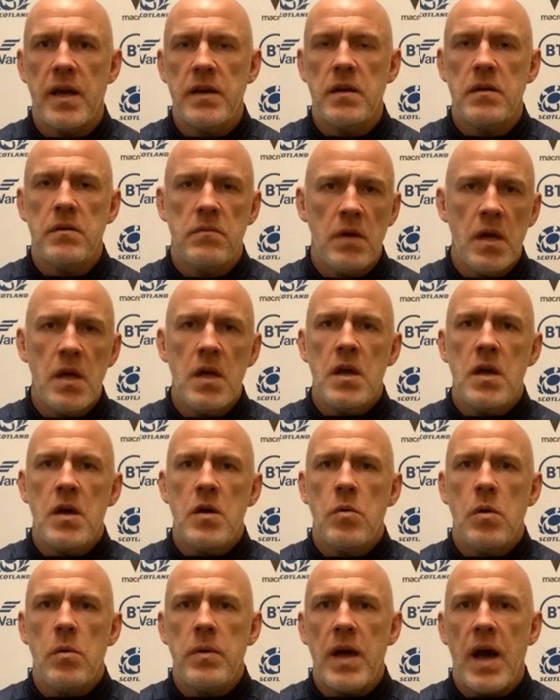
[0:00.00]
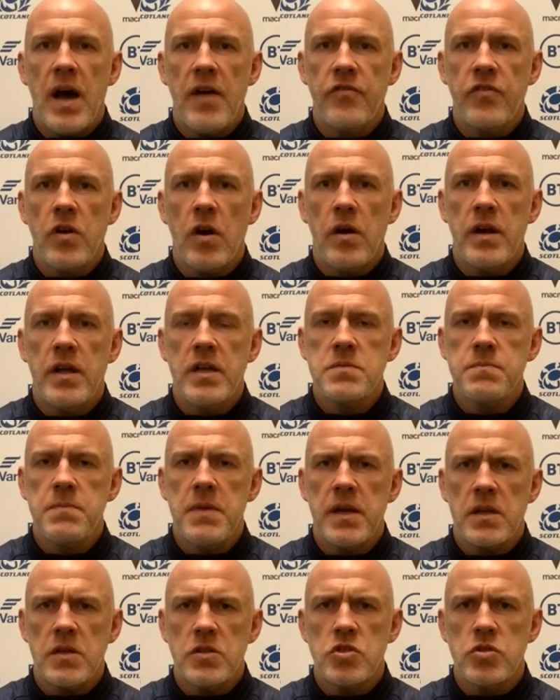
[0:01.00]
And when we have got it, it's
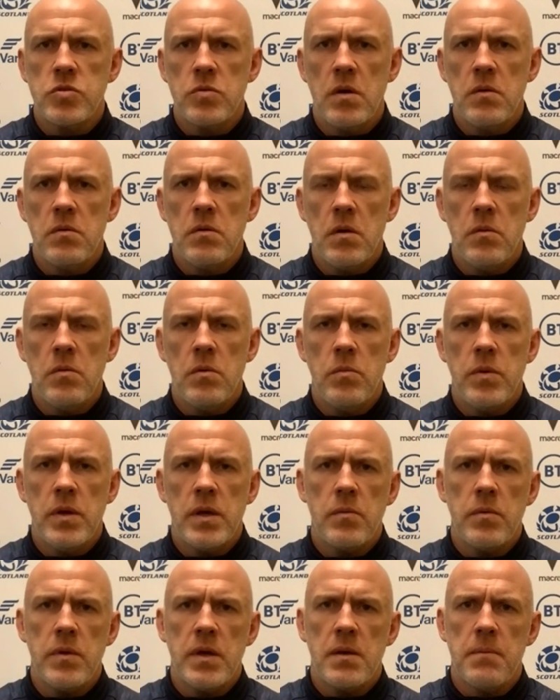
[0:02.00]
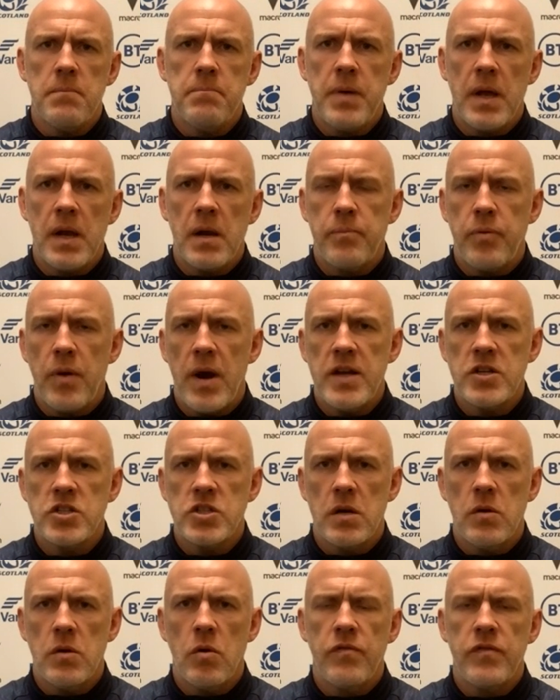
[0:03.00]
making sure we can build pressure
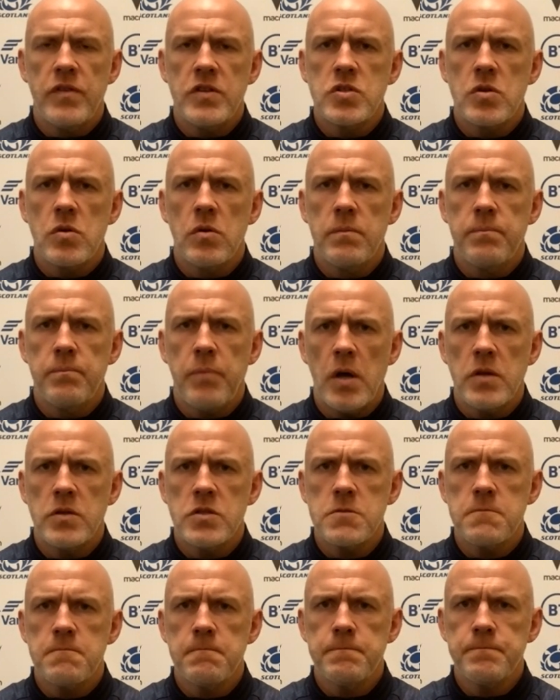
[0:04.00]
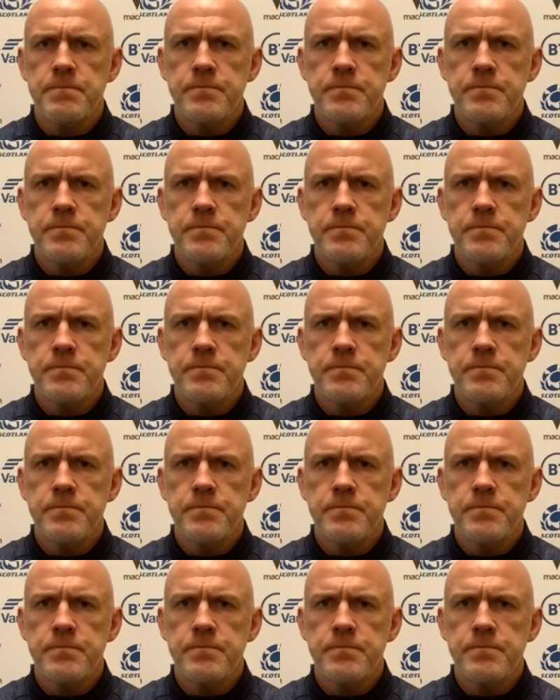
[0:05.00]
and hopefully score points.